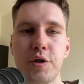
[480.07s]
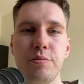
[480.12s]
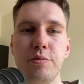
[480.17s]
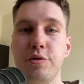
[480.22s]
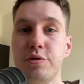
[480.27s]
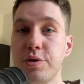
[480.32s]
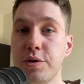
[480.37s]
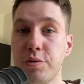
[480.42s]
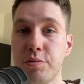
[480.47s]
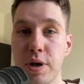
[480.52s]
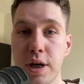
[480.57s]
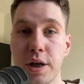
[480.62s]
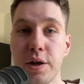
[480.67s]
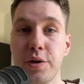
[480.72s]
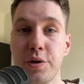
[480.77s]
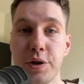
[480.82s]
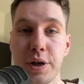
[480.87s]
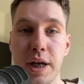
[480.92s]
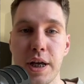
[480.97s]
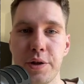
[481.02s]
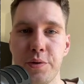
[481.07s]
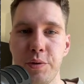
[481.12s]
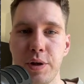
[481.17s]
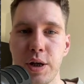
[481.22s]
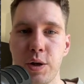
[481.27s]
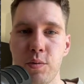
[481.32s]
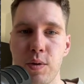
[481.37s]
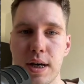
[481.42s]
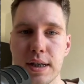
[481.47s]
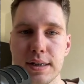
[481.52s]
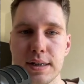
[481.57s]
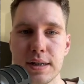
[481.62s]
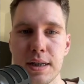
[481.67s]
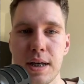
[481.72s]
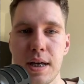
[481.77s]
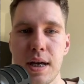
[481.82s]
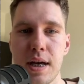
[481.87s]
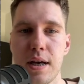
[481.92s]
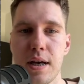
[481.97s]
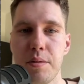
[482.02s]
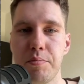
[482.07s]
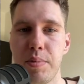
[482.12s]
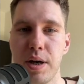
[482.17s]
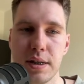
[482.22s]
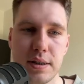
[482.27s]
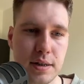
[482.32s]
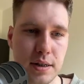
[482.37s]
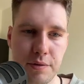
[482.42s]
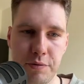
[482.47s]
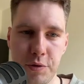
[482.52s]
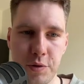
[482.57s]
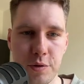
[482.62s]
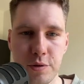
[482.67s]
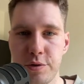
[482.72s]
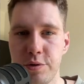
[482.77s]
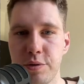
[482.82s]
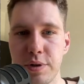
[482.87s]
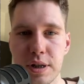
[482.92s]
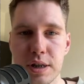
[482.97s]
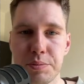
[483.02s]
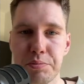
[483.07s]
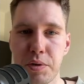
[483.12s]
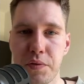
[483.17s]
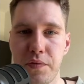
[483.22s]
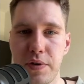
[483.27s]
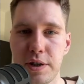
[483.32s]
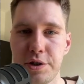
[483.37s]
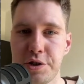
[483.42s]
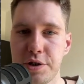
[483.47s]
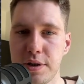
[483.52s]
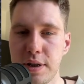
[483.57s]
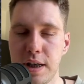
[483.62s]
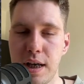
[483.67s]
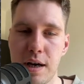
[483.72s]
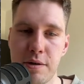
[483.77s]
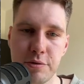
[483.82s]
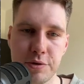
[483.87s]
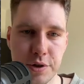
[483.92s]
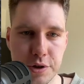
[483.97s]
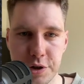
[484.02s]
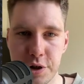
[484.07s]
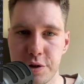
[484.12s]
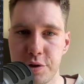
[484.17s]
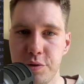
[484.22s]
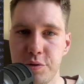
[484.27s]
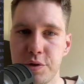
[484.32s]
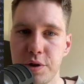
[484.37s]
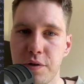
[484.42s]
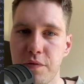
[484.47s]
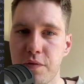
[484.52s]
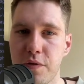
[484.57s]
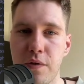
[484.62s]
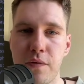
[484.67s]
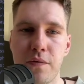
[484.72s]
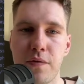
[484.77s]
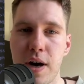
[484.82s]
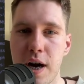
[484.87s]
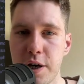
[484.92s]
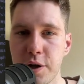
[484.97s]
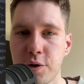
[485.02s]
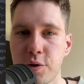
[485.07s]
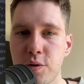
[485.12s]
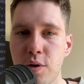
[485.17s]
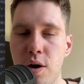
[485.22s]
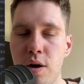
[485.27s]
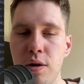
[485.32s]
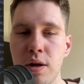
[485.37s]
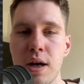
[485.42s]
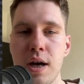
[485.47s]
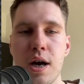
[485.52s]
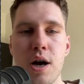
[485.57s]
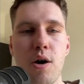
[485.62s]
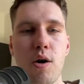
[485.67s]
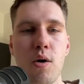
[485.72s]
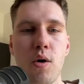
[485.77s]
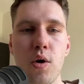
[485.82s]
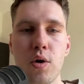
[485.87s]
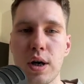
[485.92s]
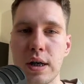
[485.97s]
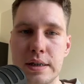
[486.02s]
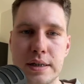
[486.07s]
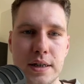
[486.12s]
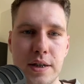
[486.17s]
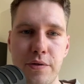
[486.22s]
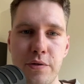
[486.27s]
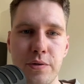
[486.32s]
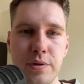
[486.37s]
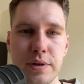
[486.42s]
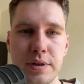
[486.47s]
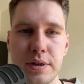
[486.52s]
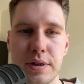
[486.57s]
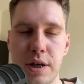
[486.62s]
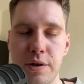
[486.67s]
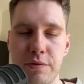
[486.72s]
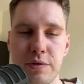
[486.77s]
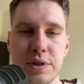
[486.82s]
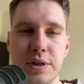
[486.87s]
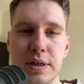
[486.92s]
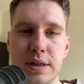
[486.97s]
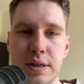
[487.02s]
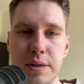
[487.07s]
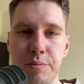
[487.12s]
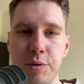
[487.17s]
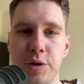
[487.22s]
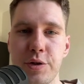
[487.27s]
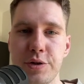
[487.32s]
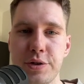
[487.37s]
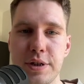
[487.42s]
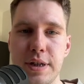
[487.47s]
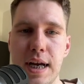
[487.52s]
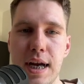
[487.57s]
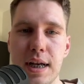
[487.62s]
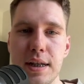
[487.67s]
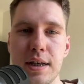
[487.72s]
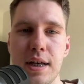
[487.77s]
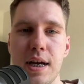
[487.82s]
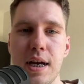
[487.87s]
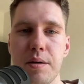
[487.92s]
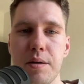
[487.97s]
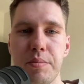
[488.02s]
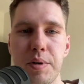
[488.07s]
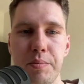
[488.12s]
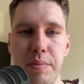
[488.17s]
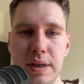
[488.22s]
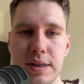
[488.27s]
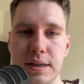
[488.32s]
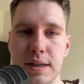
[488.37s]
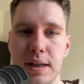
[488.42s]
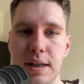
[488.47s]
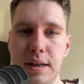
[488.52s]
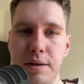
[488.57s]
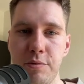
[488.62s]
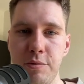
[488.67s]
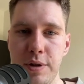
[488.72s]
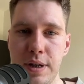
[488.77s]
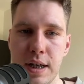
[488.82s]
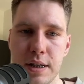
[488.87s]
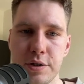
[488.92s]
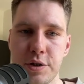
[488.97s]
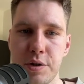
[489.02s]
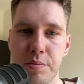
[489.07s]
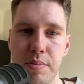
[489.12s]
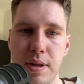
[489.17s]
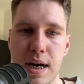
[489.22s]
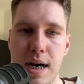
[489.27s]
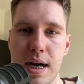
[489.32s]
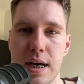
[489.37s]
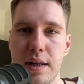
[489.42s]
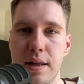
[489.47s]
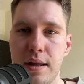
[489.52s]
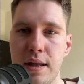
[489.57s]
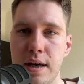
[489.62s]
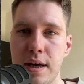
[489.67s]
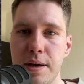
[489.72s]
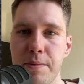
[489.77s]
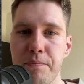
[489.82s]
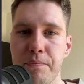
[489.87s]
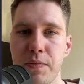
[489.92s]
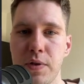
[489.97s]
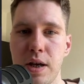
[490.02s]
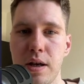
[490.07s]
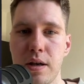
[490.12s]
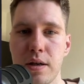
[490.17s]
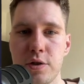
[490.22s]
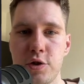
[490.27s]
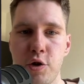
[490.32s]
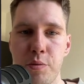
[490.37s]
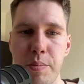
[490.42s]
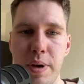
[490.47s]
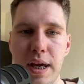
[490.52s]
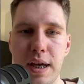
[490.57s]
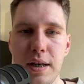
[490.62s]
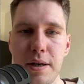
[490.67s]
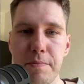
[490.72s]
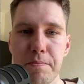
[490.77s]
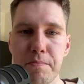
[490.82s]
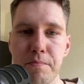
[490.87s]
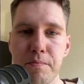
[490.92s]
using regular get request. But if you're doing this professionally, I would suggest using Firecrawl or a service similar to that. But basically we then supply the domain,